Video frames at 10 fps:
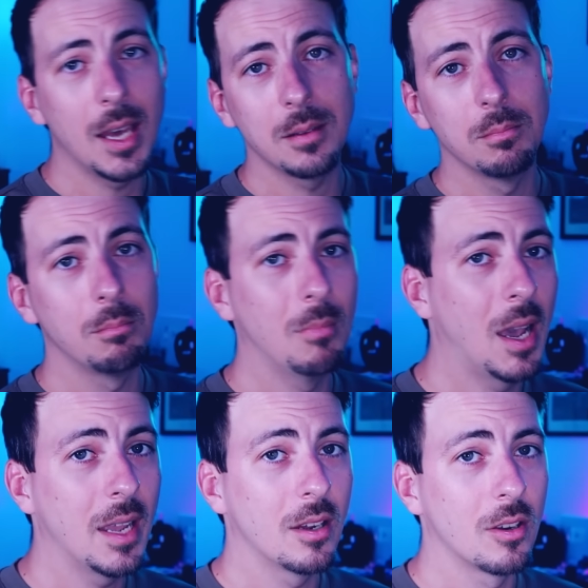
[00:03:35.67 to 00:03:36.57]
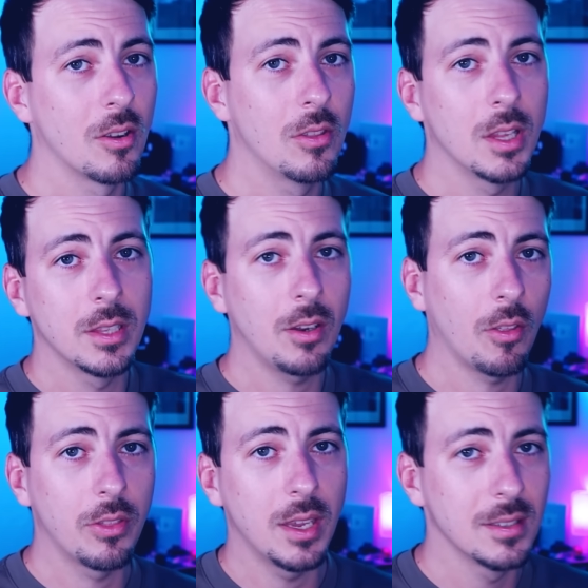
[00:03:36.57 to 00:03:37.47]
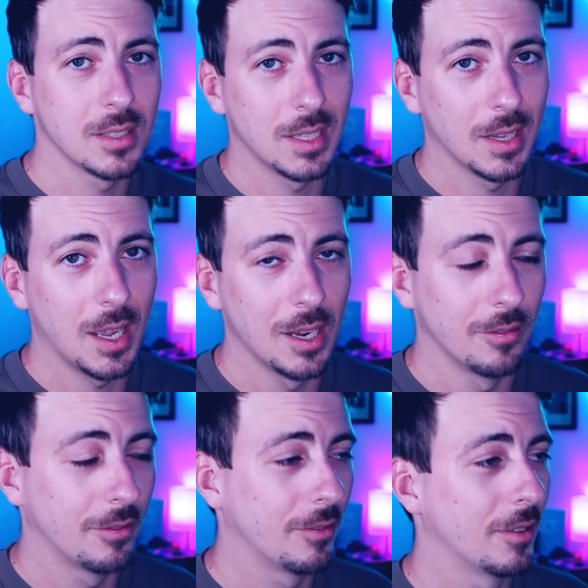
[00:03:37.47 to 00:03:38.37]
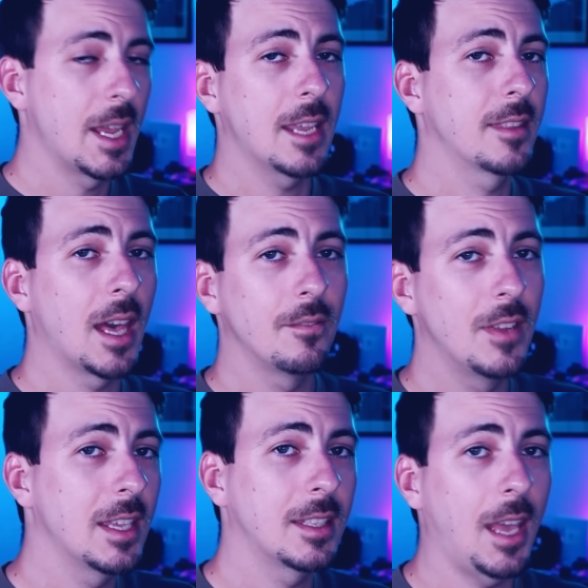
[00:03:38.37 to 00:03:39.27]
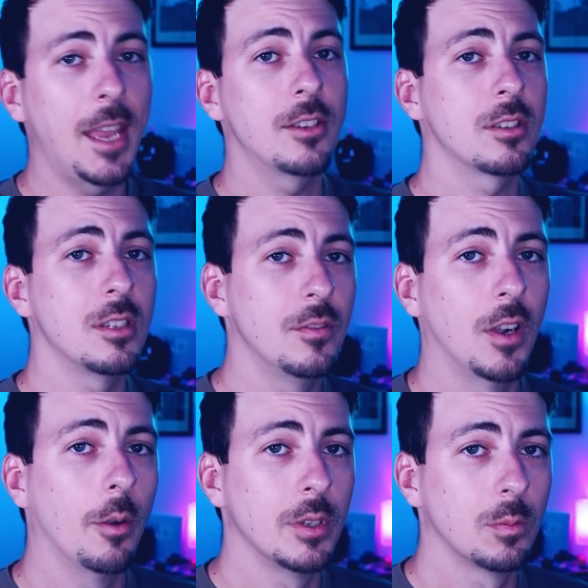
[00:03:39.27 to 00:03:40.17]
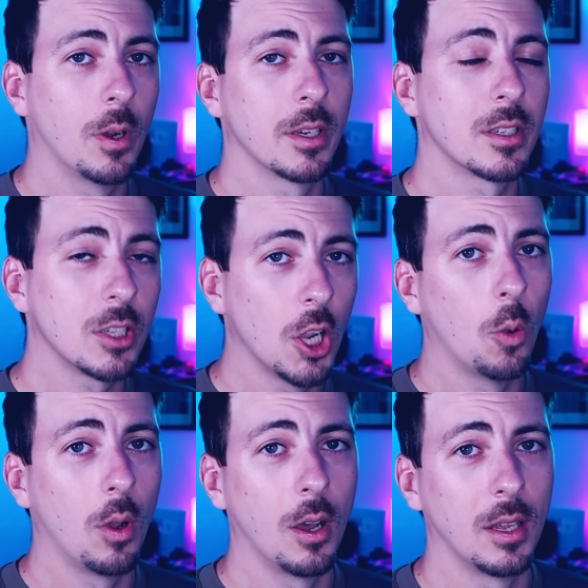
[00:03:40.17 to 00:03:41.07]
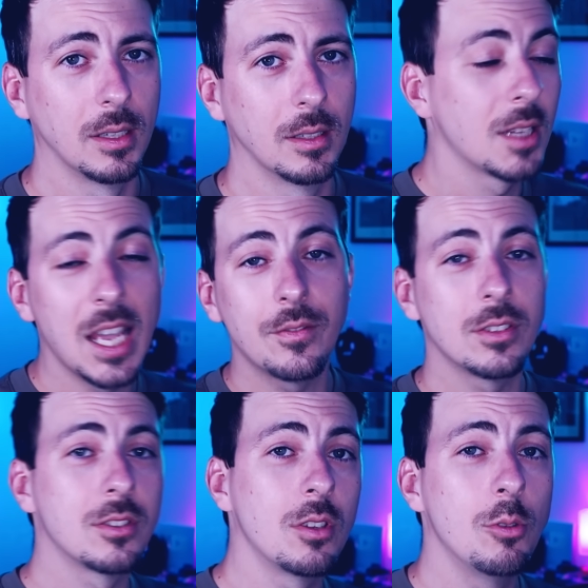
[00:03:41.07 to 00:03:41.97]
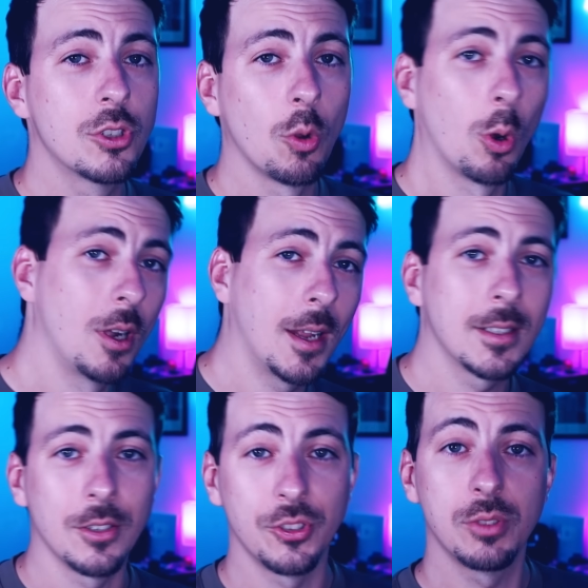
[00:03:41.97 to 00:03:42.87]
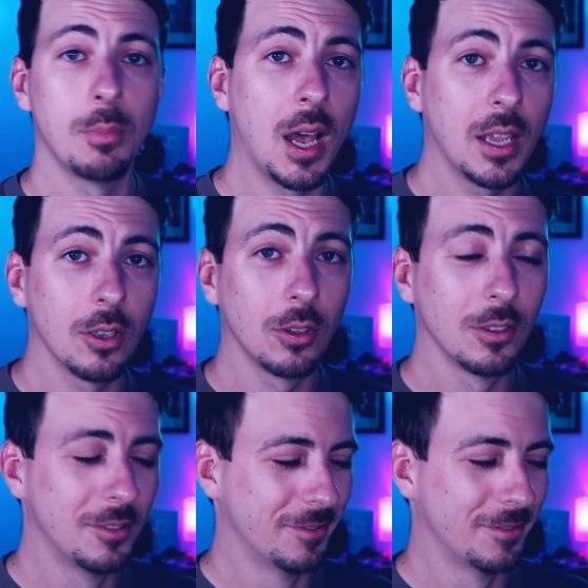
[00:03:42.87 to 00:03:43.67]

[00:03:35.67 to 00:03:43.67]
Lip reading: admire the little things in life. Take that vacation you've always wanted to go on. Life is too short not to smile.